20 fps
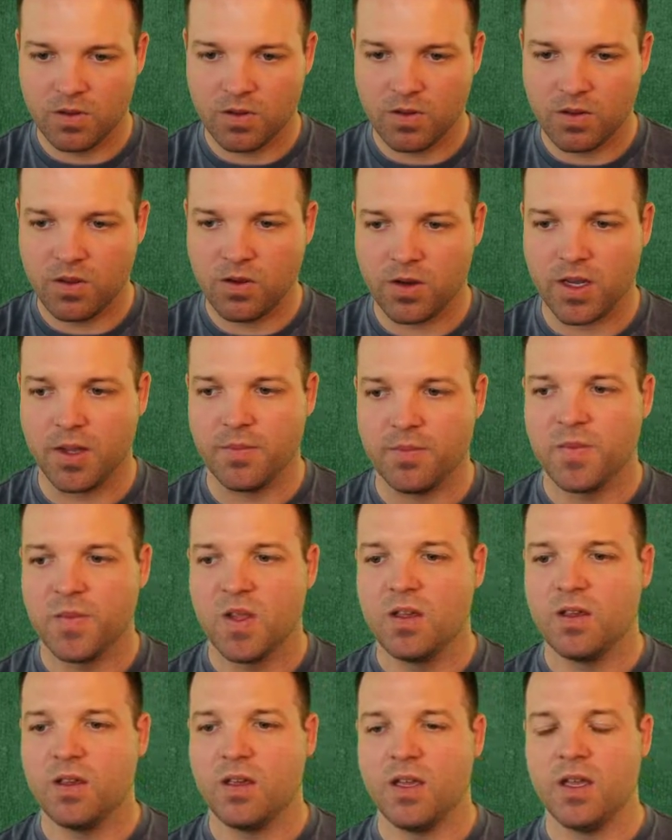Okay,
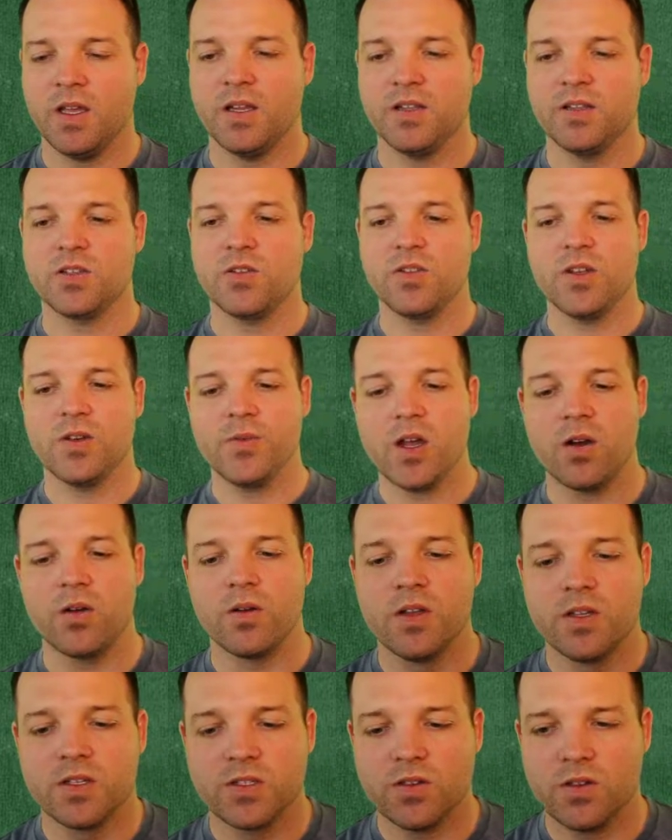and so there we go.
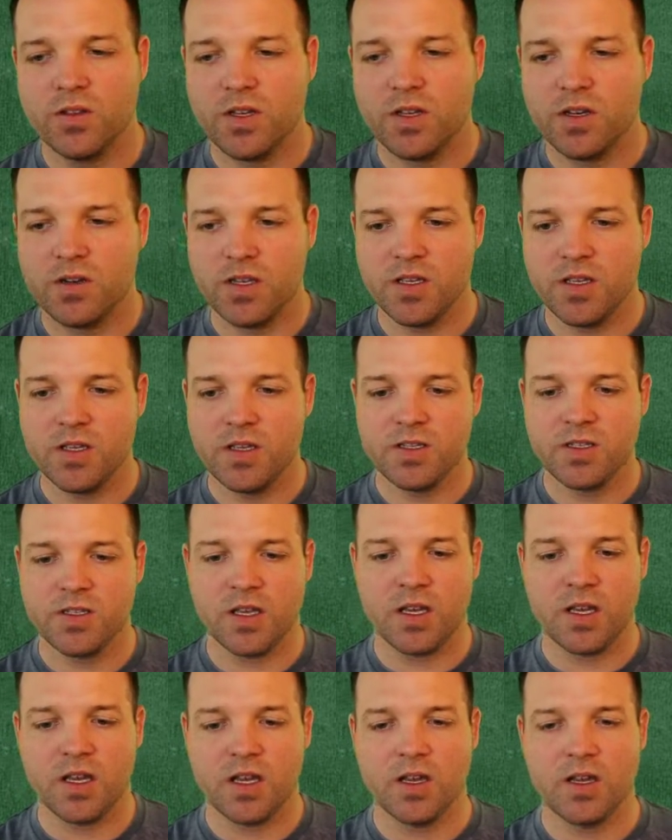So there is
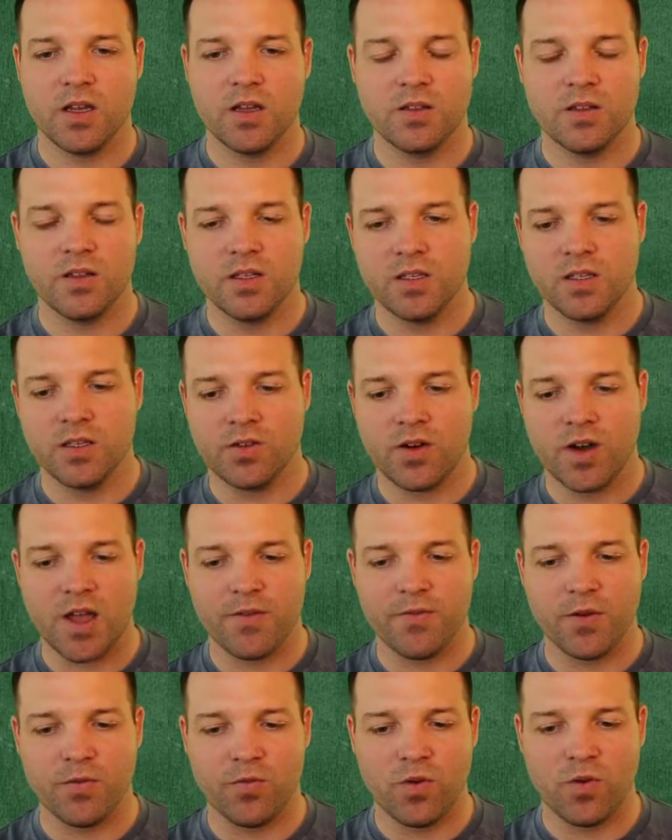the
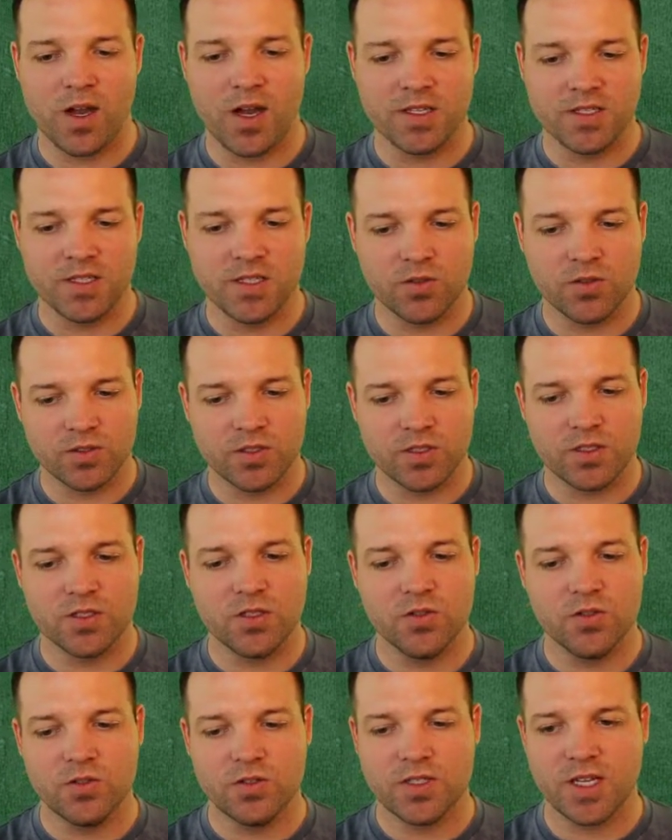graph of y is equal to
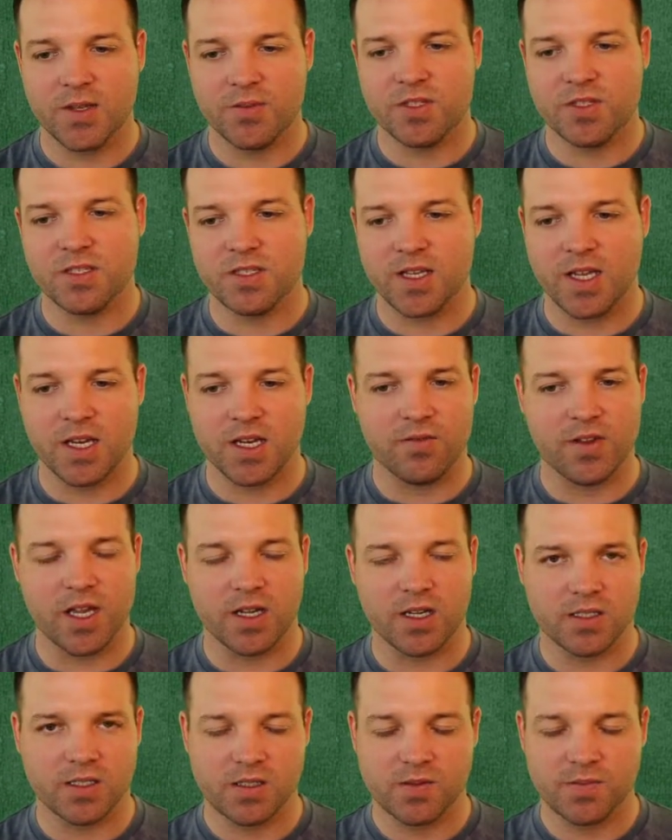2 times the sine of
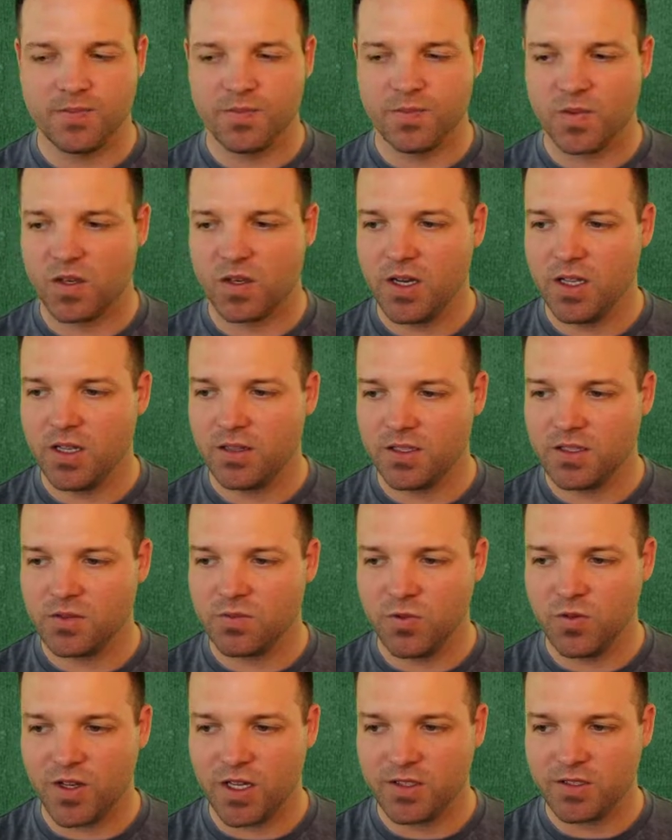x. All right, let's
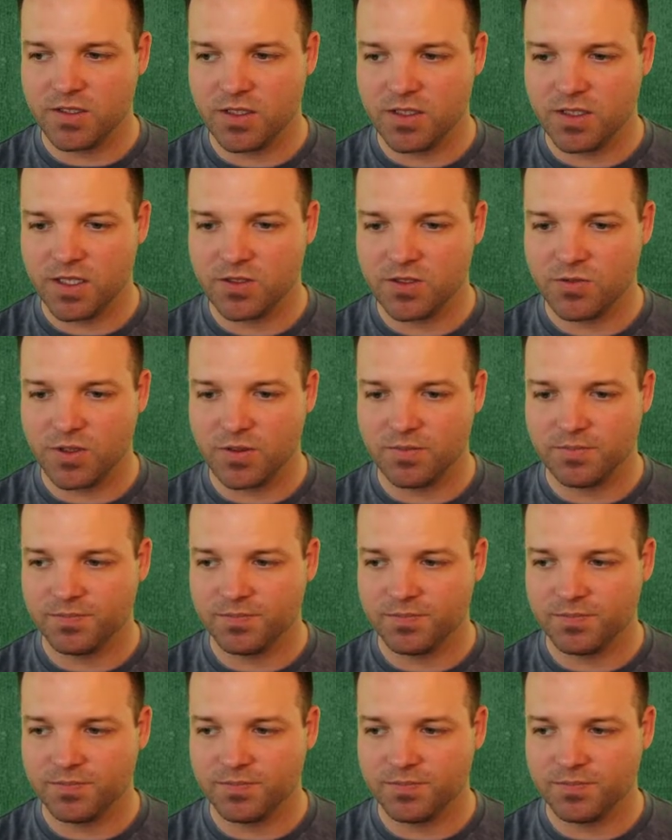move on to the next one.